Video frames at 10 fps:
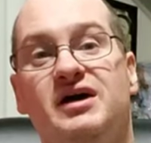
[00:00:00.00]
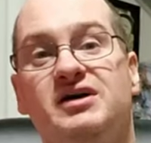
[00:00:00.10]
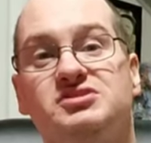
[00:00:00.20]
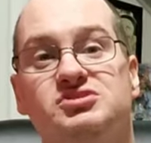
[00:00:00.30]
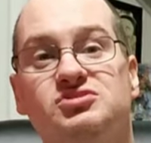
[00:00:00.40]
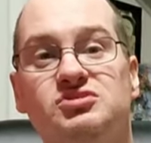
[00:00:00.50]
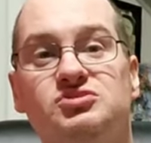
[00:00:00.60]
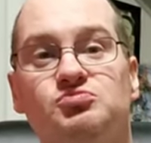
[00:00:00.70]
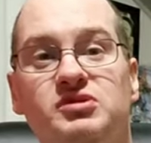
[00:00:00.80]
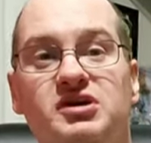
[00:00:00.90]
As soon
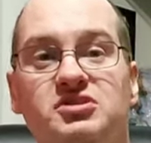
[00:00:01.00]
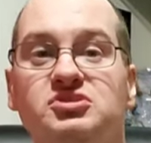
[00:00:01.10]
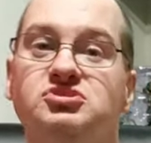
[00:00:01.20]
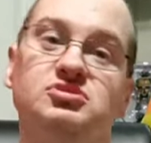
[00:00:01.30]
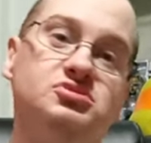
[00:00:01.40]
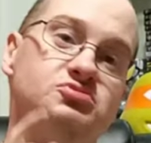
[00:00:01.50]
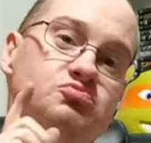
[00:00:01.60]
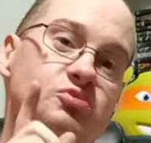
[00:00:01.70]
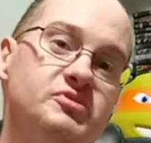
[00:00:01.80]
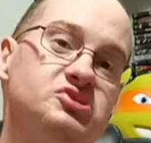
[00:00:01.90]
as we get the shirts,
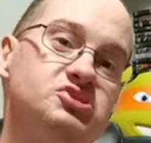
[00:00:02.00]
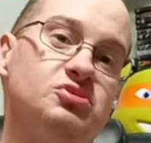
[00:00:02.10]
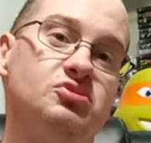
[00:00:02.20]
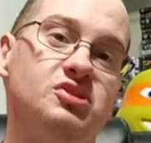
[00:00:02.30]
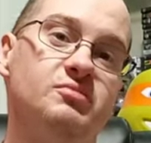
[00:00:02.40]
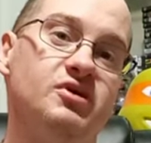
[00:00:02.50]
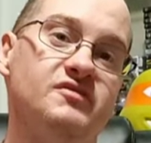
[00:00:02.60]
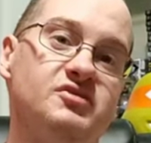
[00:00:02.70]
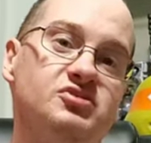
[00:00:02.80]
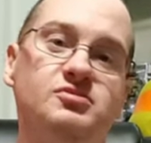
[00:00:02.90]
we'll be showing them
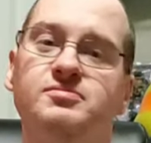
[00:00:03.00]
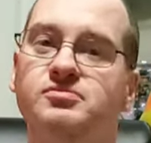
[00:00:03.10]
off to you,